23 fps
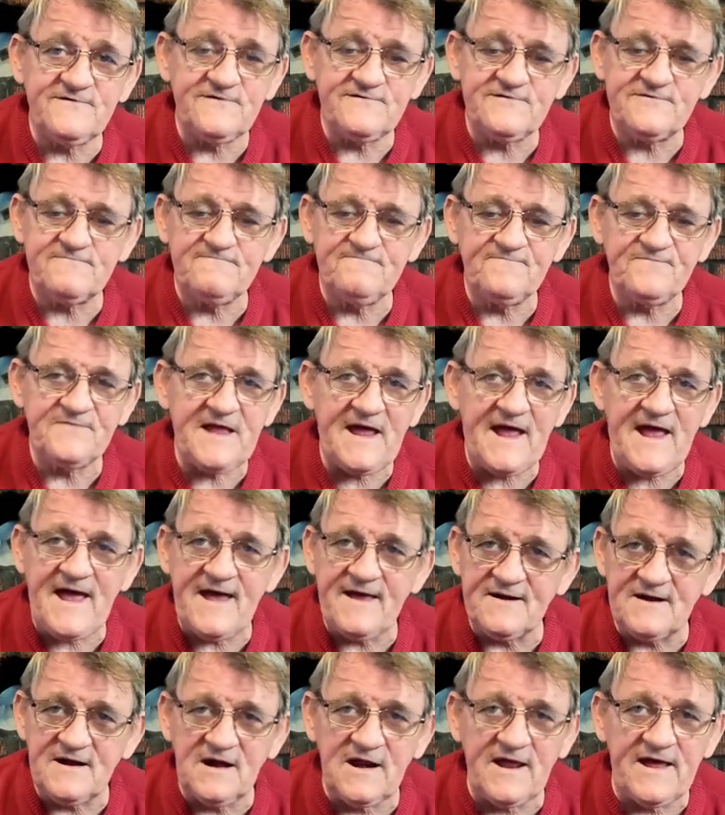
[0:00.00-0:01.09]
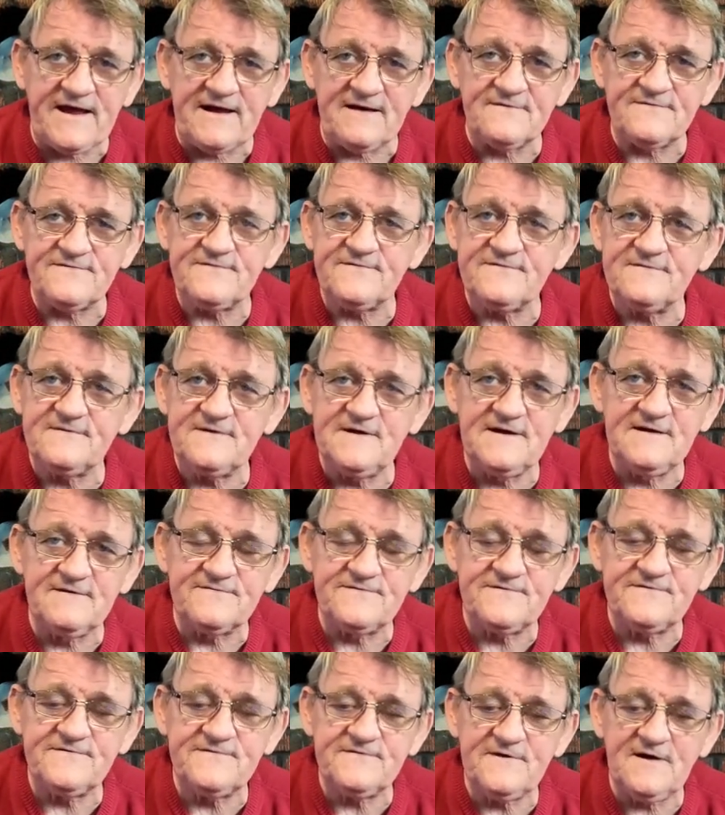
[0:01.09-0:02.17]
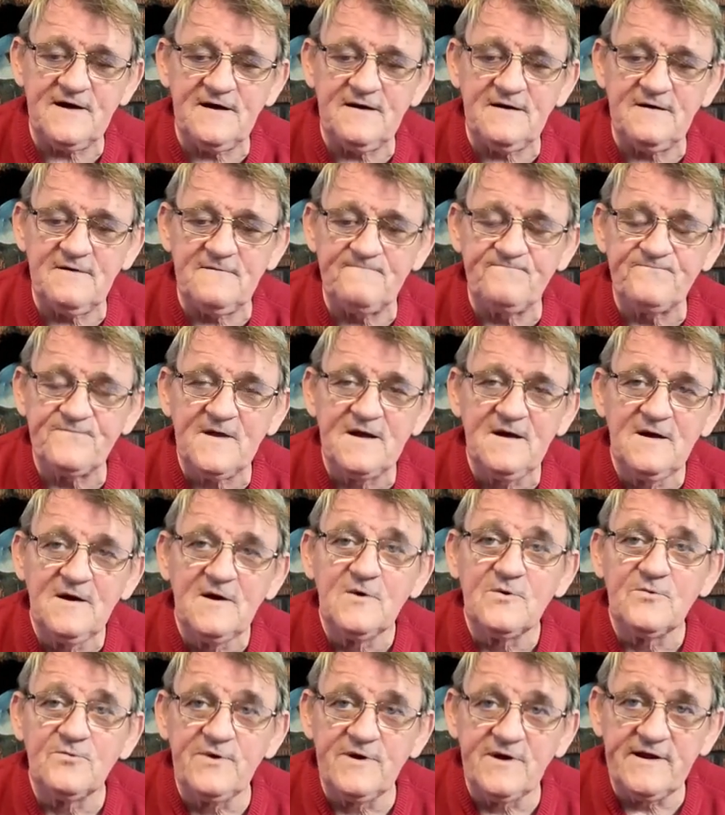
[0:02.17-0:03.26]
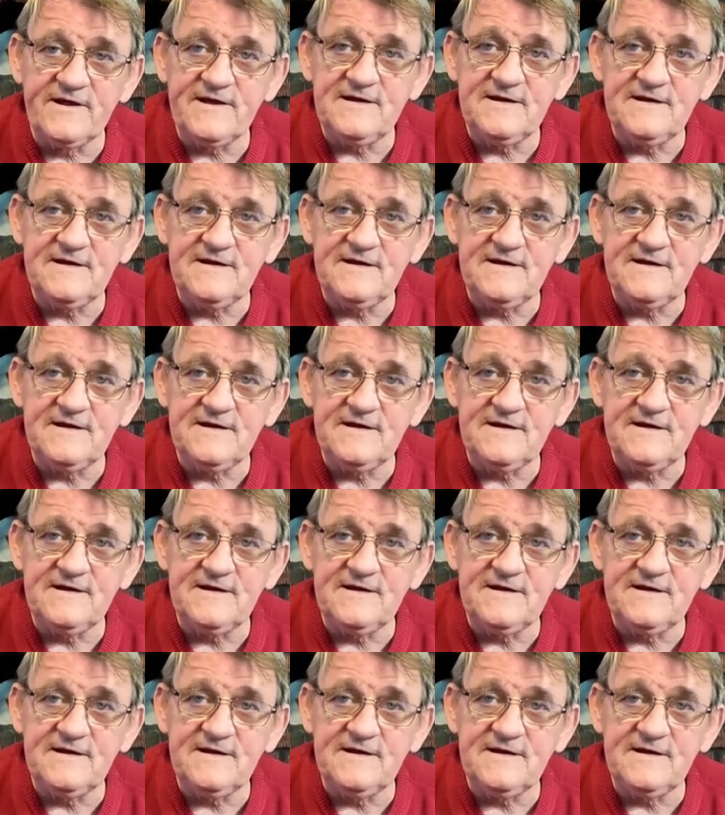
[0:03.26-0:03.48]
just at a glance. It's really